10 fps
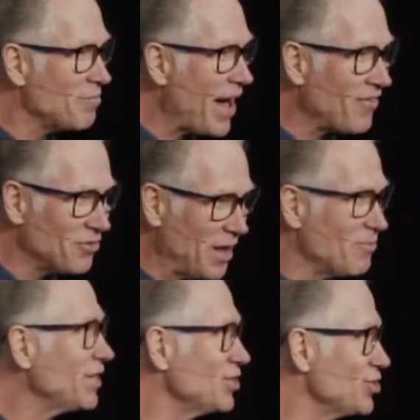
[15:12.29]
back from that
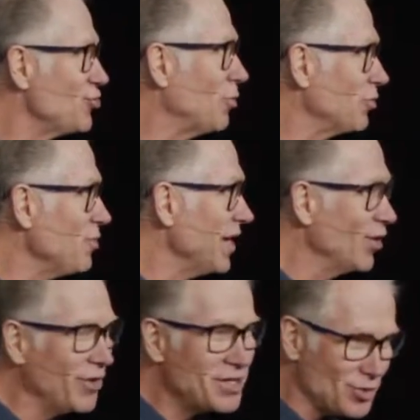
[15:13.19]
missions trip with me, you
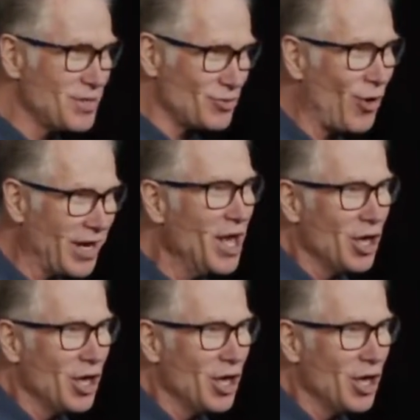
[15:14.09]
know, this was great.